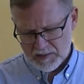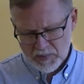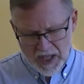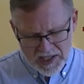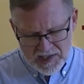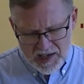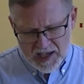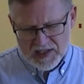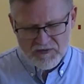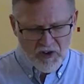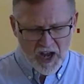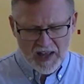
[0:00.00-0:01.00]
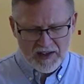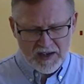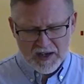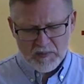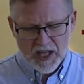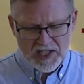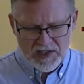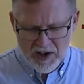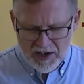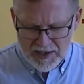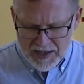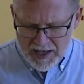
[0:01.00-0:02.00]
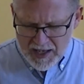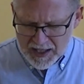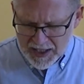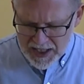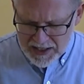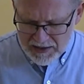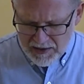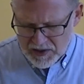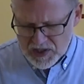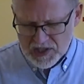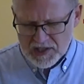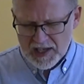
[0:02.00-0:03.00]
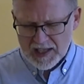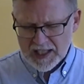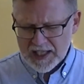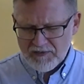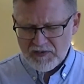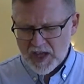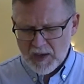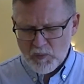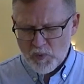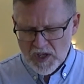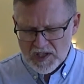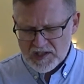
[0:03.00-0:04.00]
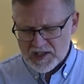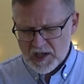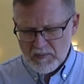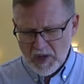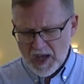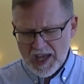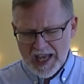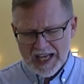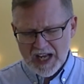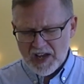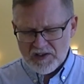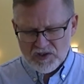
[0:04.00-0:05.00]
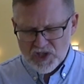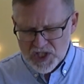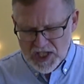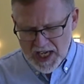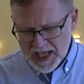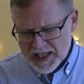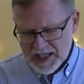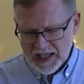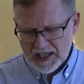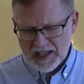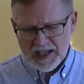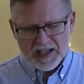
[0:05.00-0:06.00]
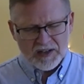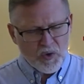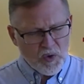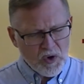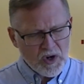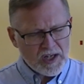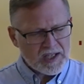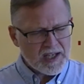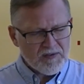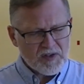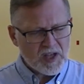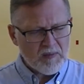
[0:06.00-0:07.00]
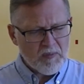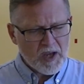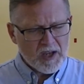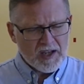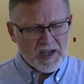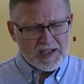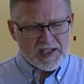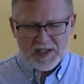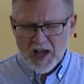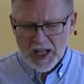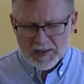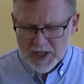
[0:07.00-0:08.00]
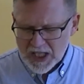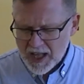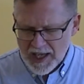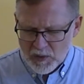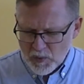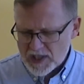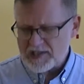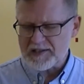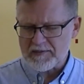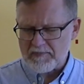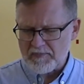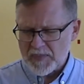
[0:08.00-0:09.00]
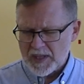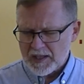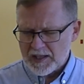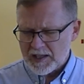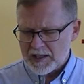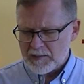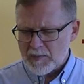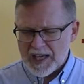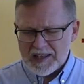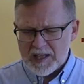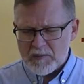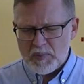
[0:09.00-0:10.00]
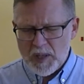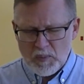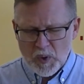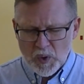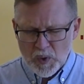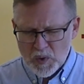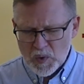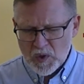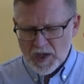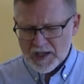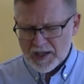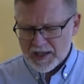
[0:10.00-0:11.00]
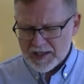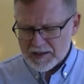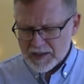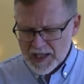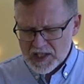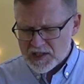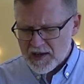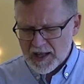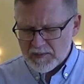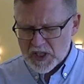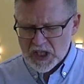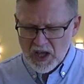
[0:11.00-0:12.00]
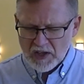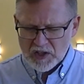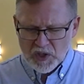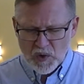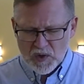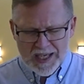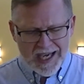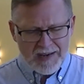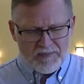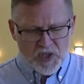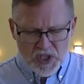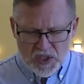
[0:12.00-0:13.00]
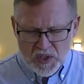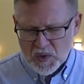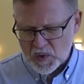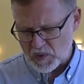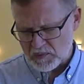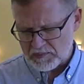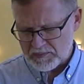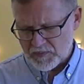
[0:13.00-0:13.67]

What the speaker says: Bless us, Father. Bless our leaders. Give them wisdom and understanding. Lord, give them Solomon-like wisdom. Make them people who, like Solomon long ago, came to you